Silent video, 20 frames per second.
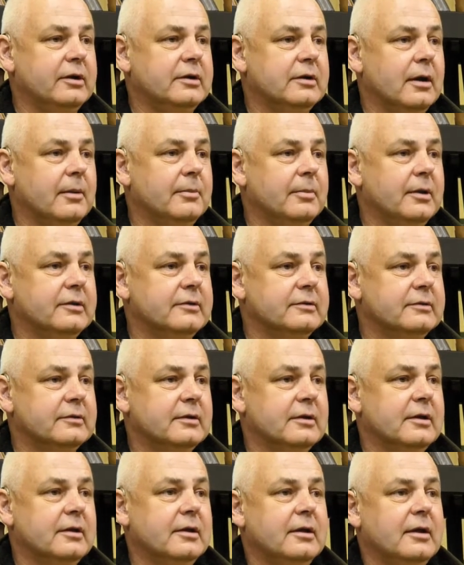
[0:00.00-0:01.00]
tumblers.
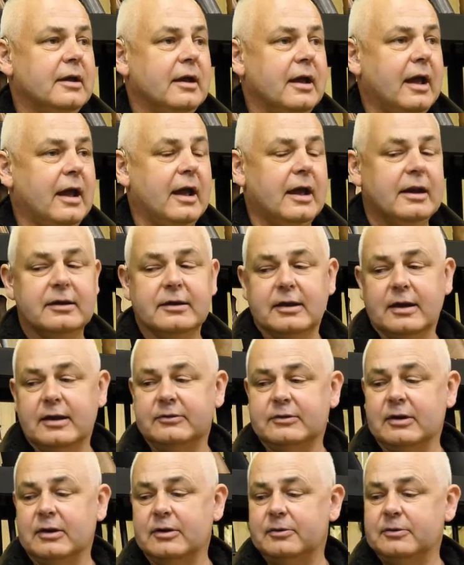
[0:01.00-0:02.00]
And
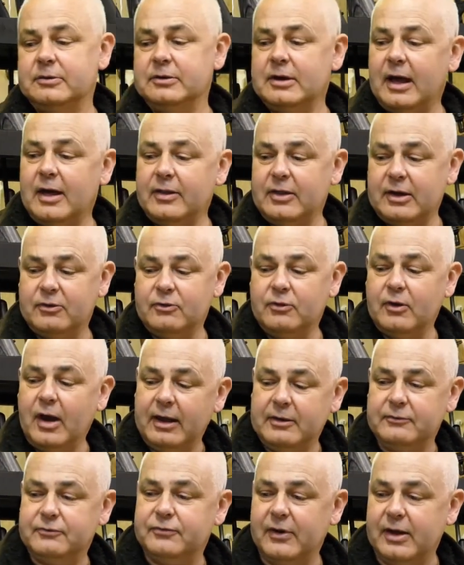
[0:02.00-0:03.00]
it's another
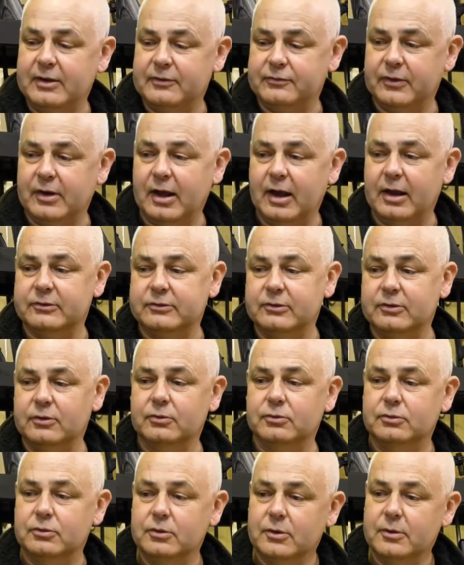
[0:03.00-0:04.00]
great Frankford
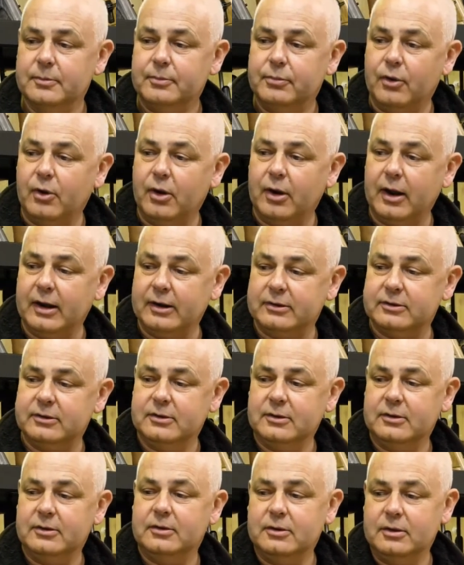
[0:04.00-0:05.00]
Arsenal product.
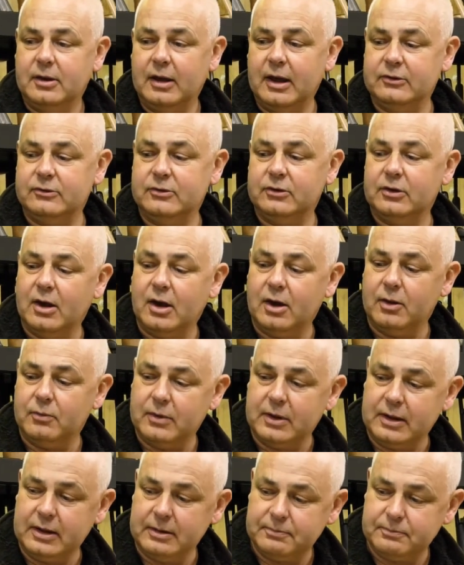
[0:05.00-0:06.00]
As you know,
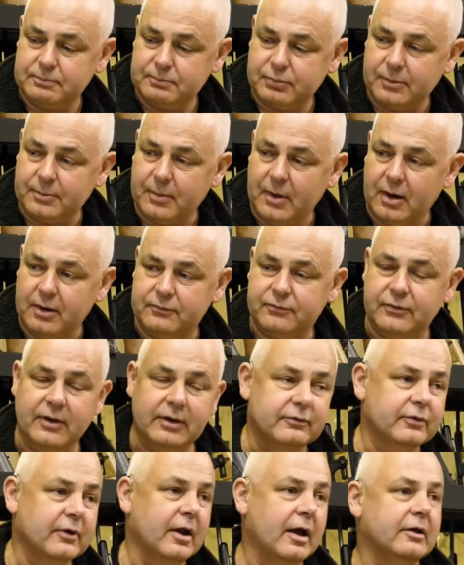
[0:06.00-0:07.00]
we promote
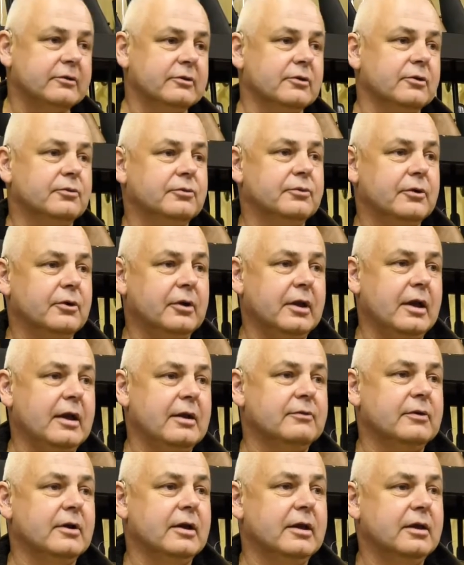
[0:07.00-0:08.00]
Frankford Arsenal very
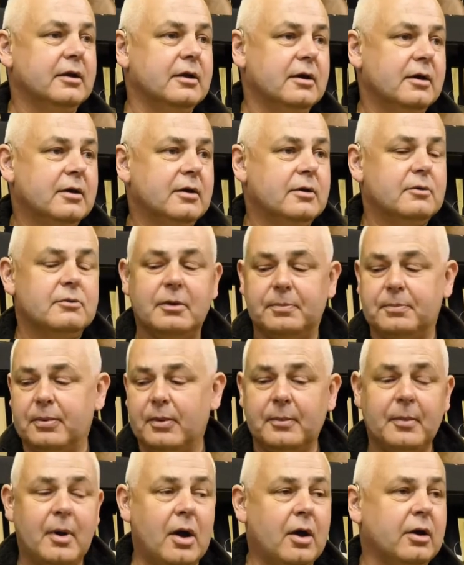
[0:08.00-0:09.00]
heavily. We
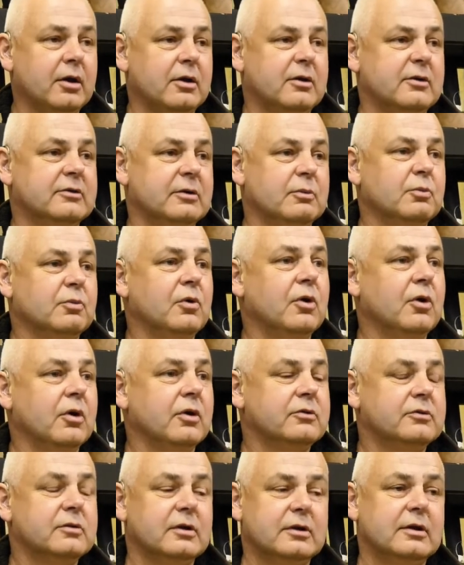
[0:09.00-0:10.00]
promote it because it
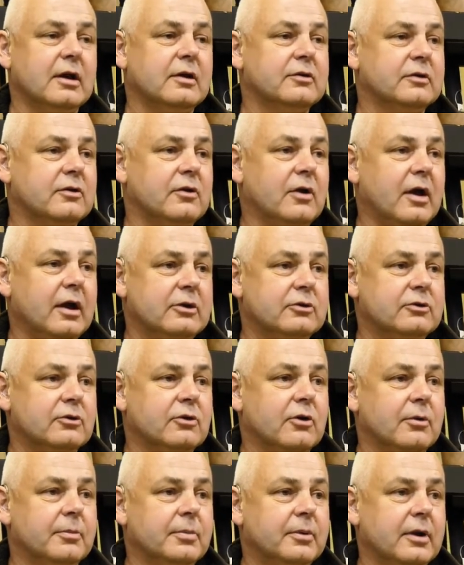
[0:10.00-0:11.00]
works, it does a great
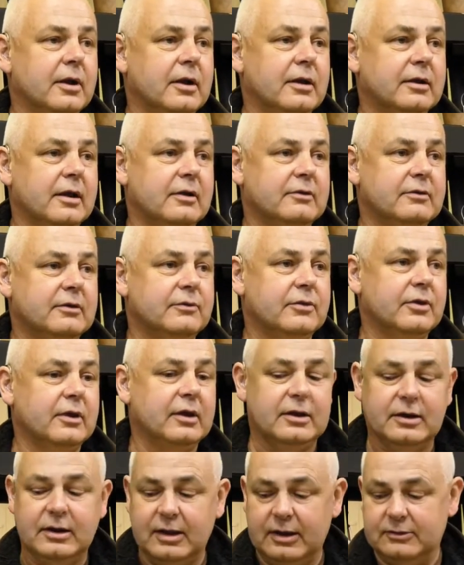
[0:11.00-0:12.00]
job, and it does
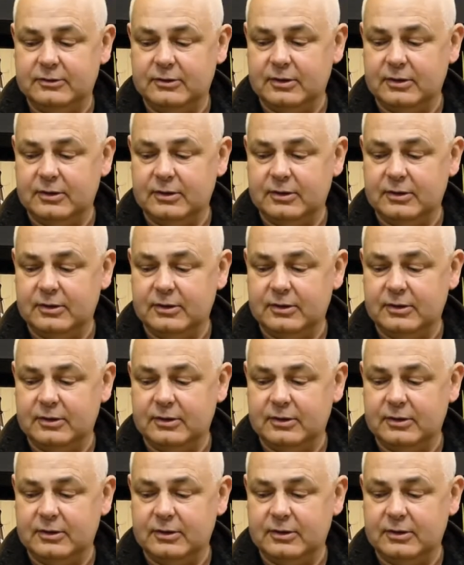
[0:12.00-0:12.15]
everything it needs